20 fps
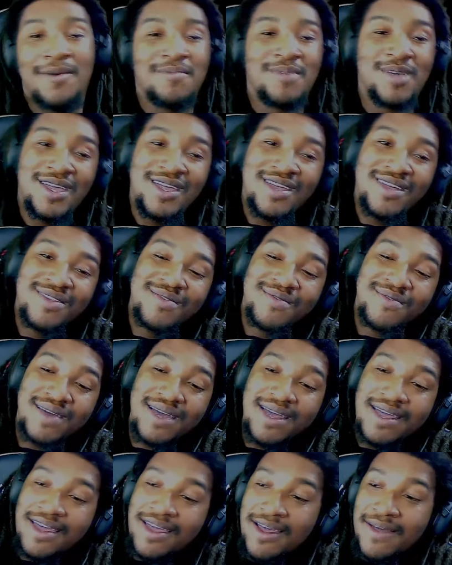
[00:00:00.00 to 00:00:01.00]
But either
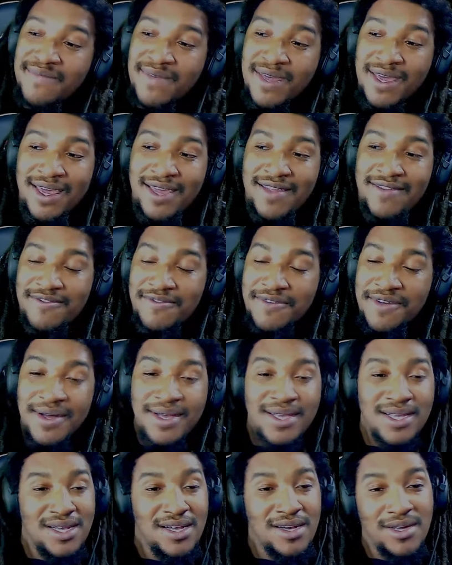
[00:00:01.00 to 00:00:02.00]
way, I mean, as
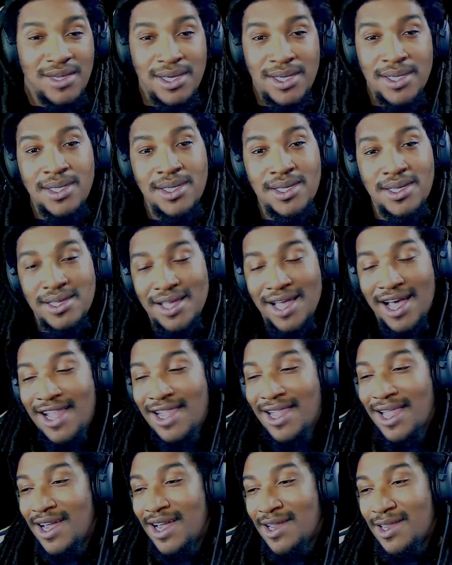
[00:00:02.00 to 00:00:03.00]
far as it goes, I
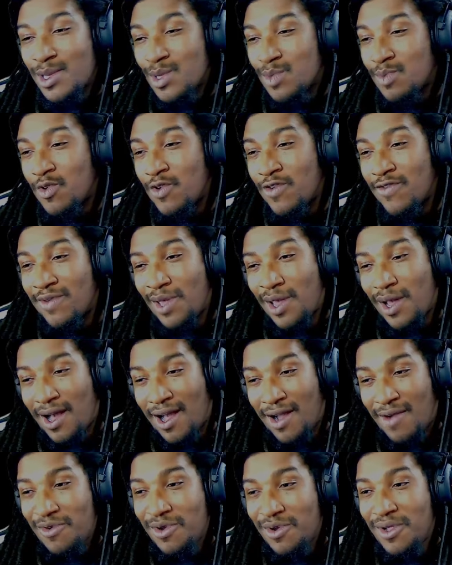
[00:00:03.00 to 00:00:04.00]
like this movie, y'all.
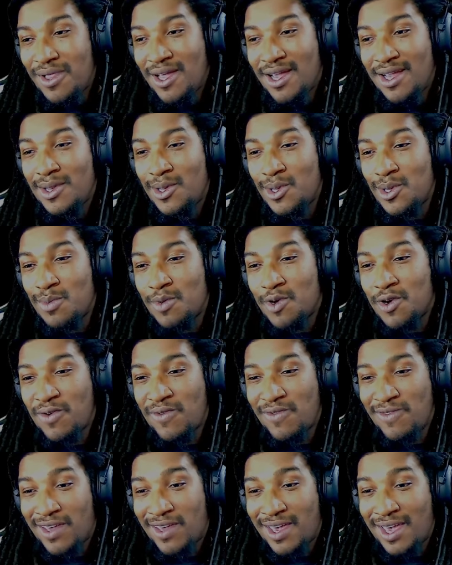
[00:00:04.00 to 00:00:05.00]
I really like this
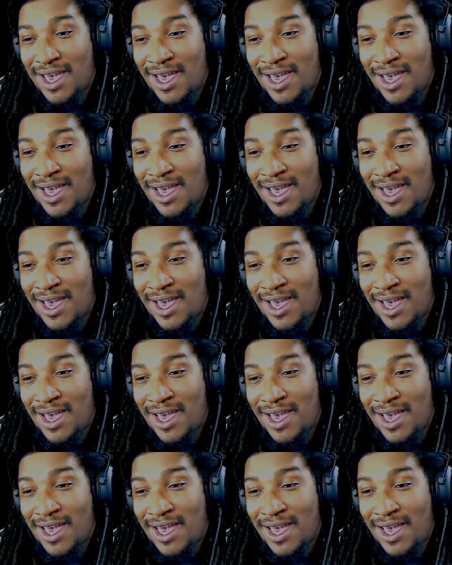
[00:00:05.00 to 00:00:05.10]
movie.